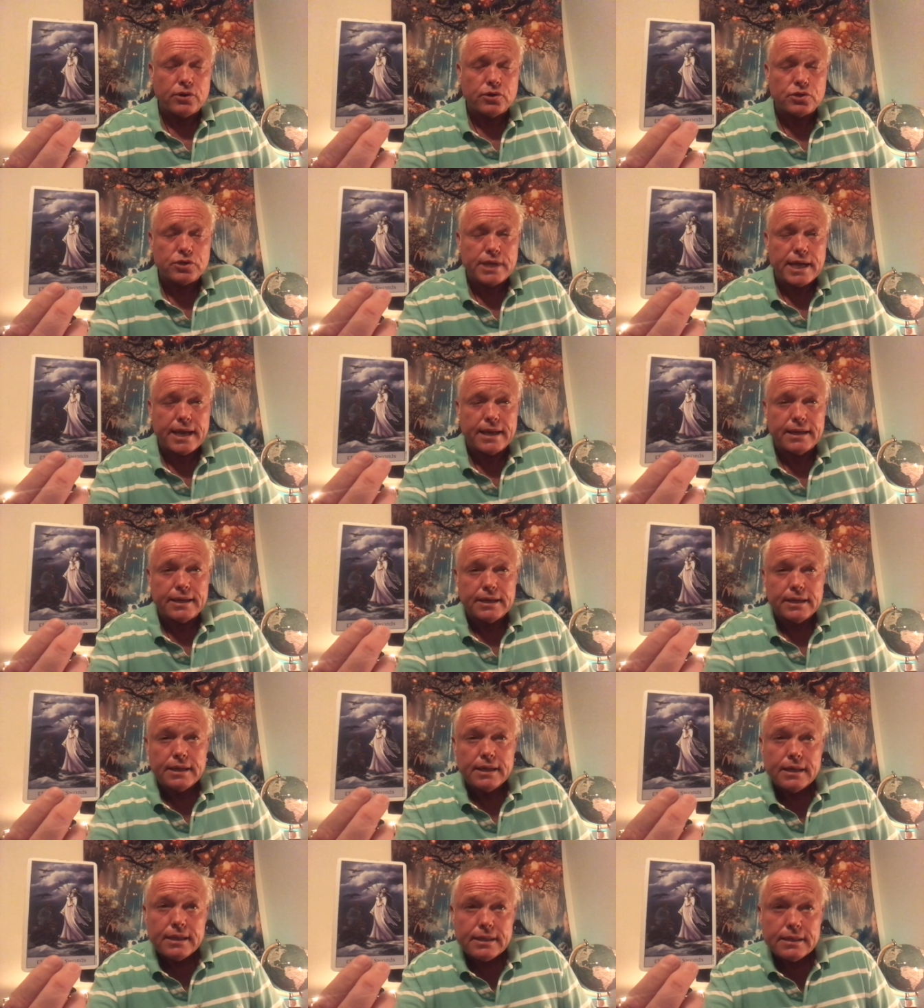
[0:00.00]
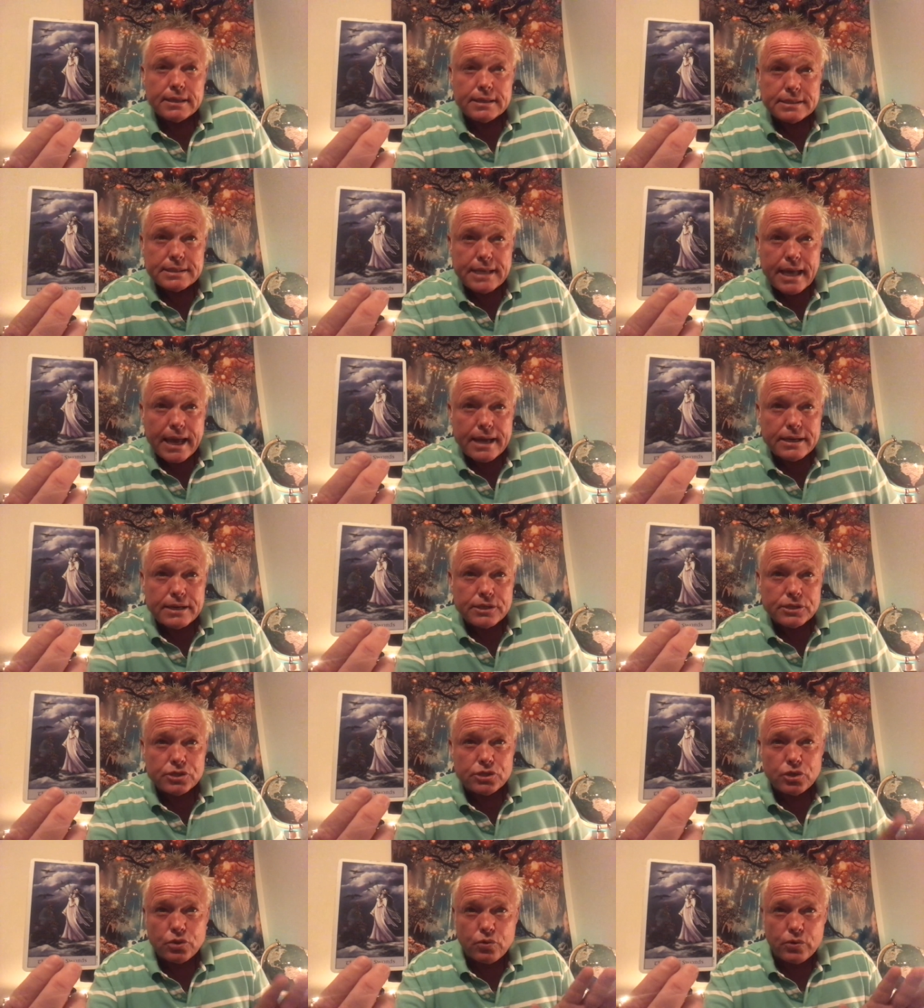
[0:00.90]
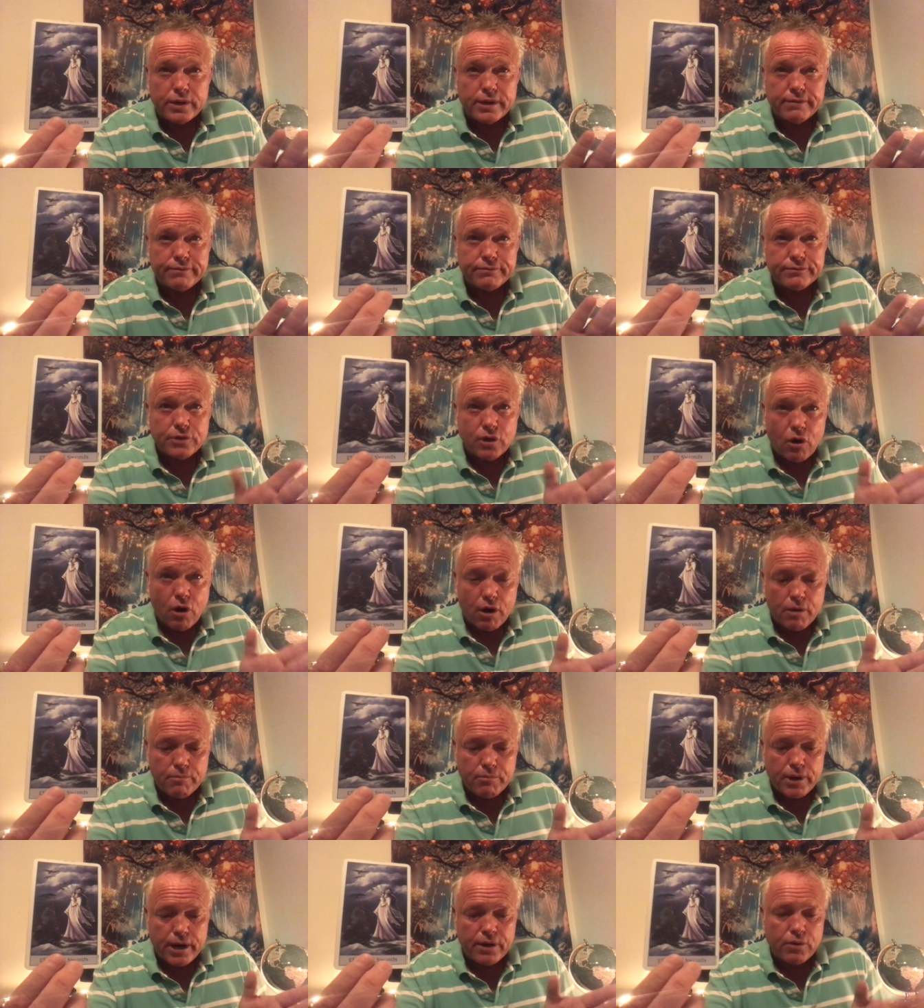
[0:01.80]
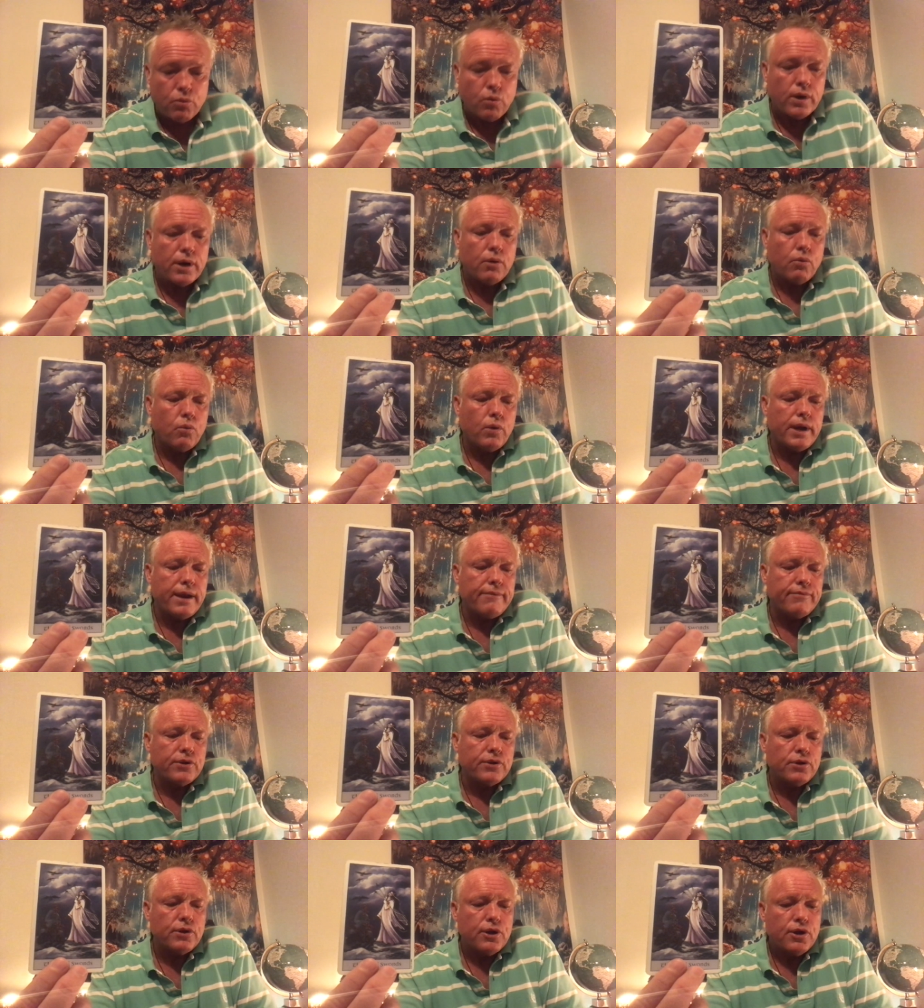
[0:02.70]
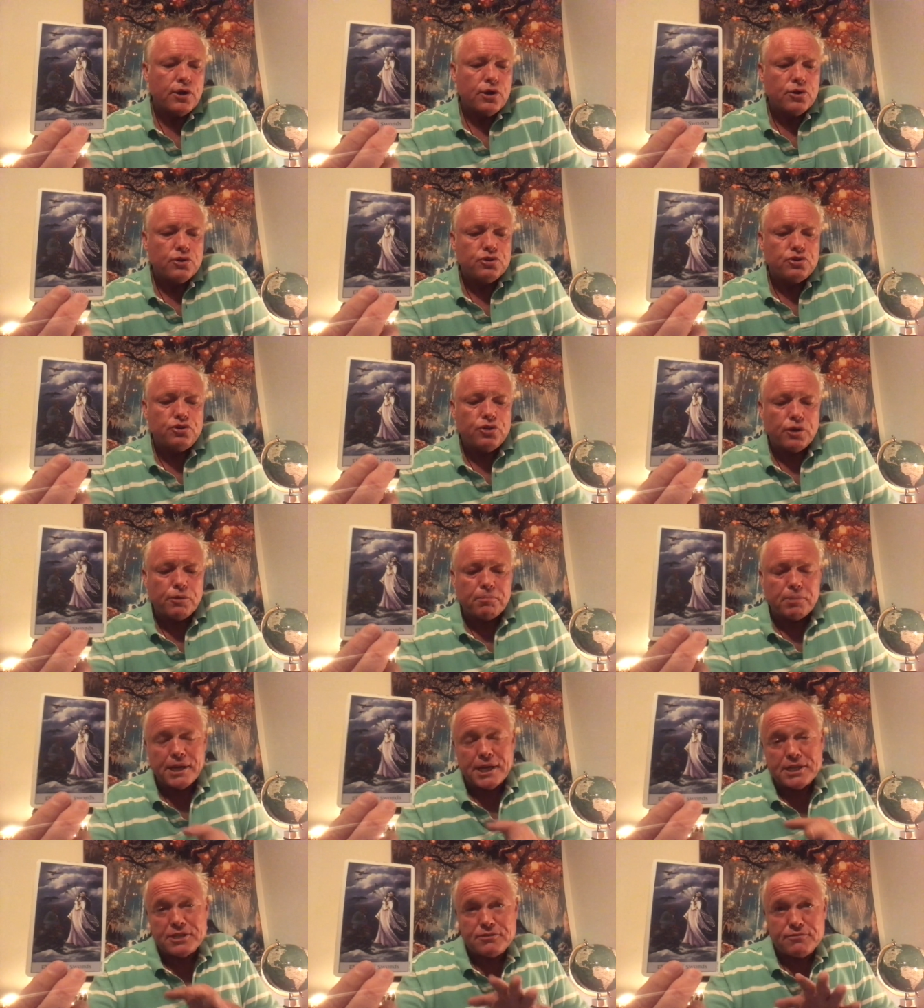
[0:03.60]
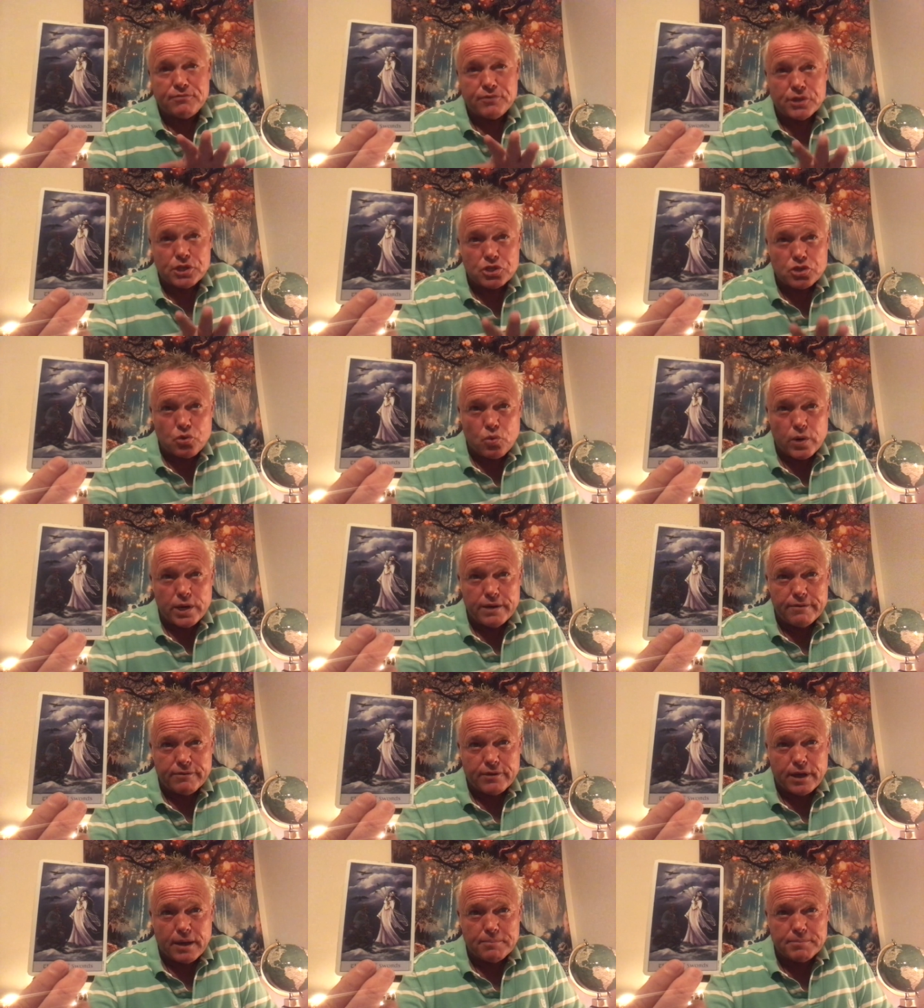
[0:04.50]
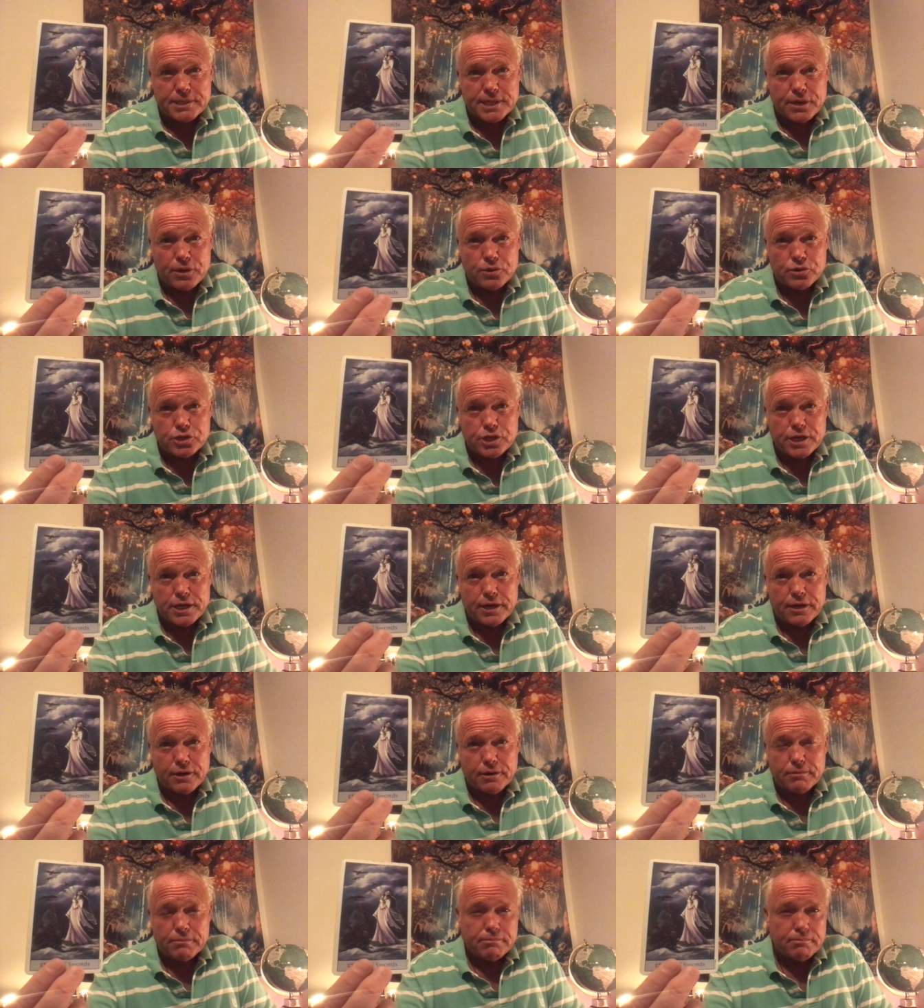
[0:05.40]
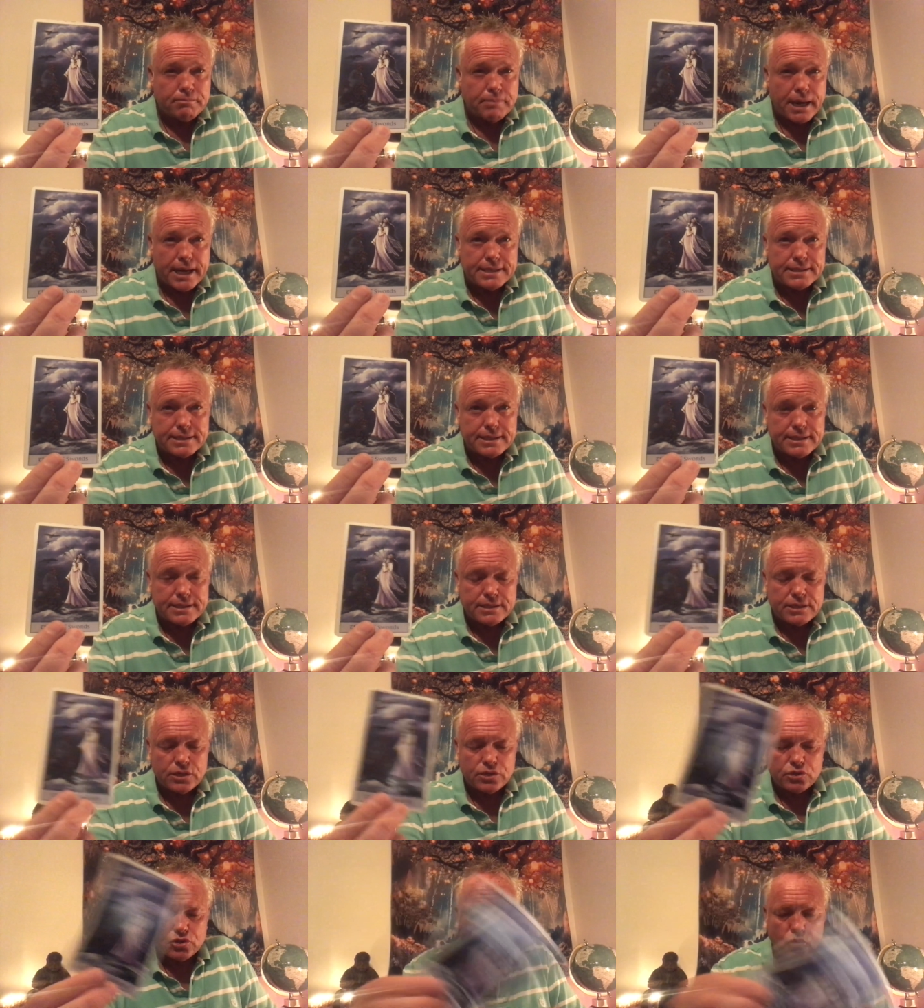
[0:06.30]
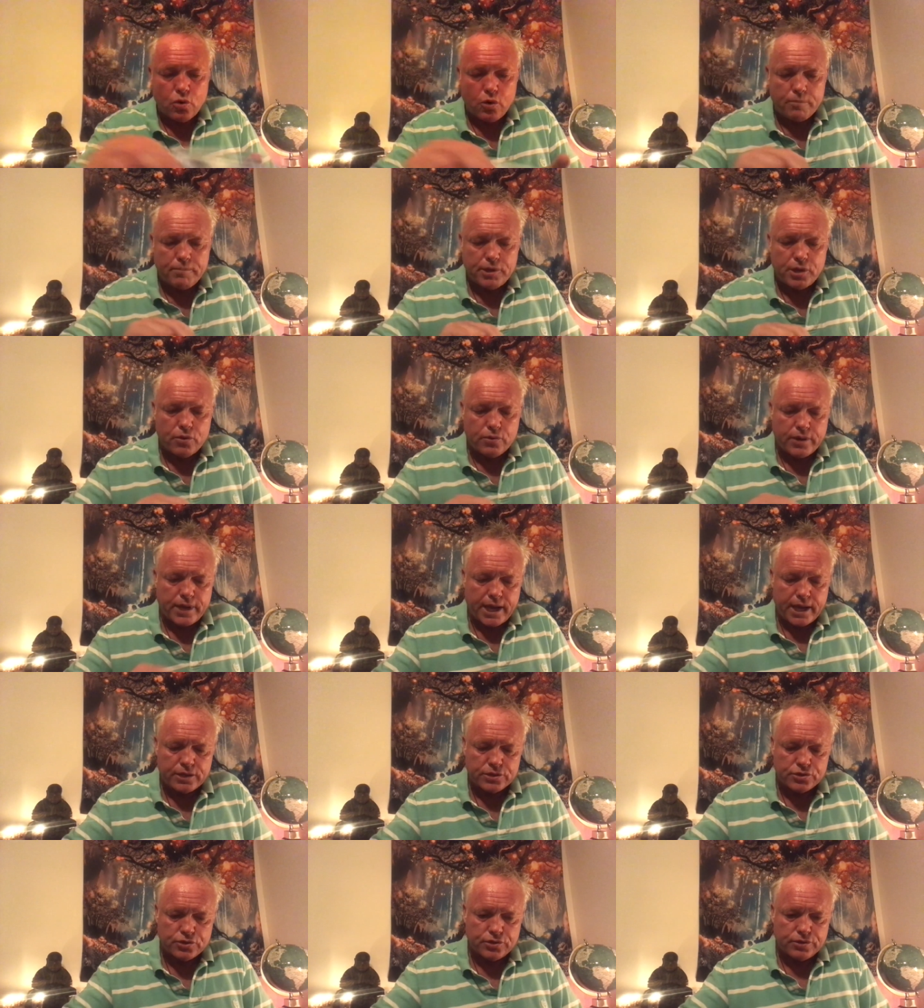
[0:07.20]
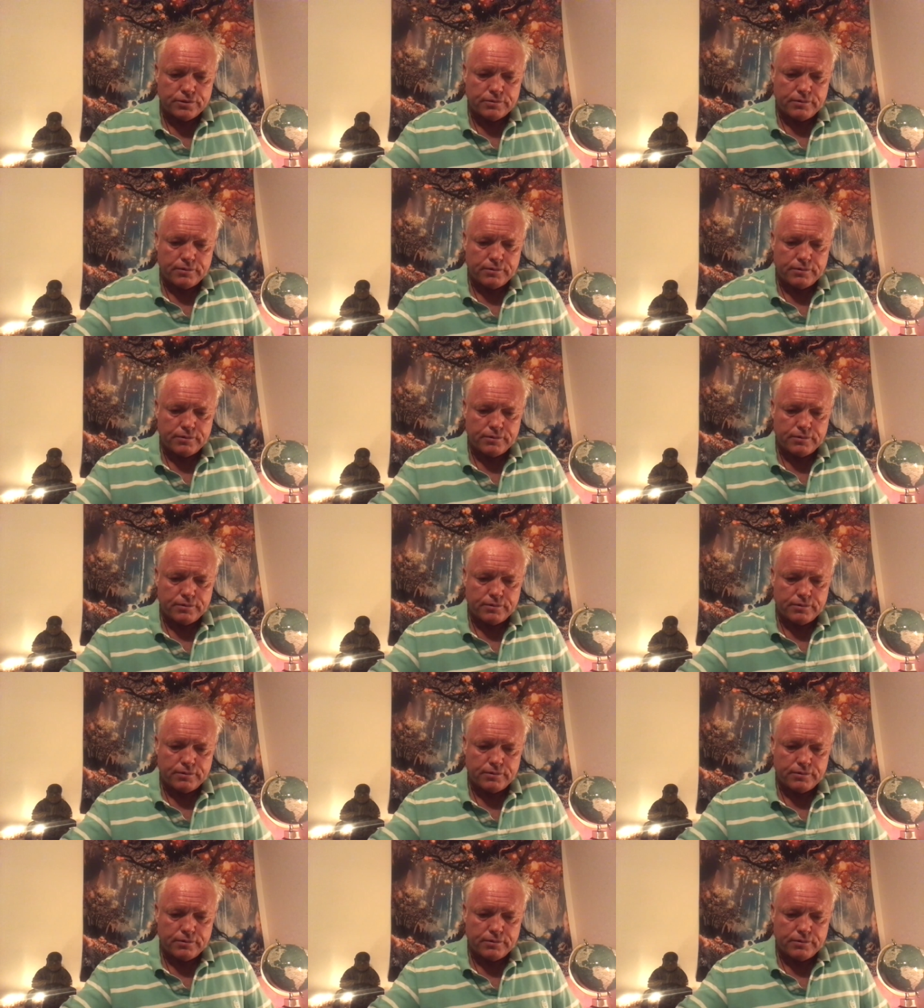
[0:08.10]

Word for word: understand the sadness, the grief, the heartbreak, what, whatever took place for this Queen of Cups energy here Pisces, Scorpio, Cancer.